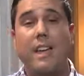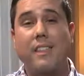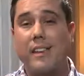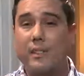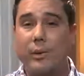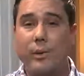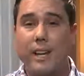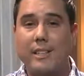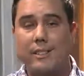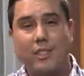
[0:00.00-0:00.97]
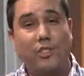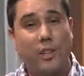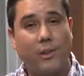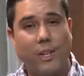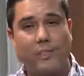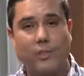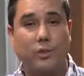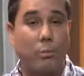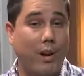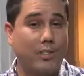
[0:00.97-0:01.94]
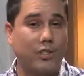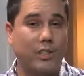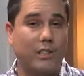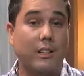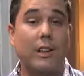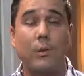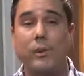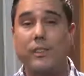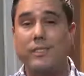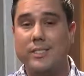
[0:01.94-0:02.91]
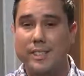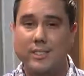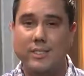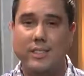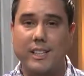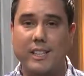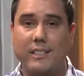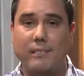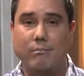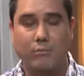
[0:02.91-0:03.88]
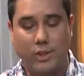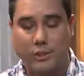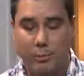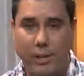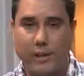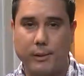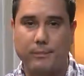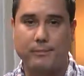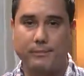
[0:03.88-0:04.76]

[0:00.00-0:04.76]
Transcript: It then creates and generates a sprite sheet along with the CSS needed to display them.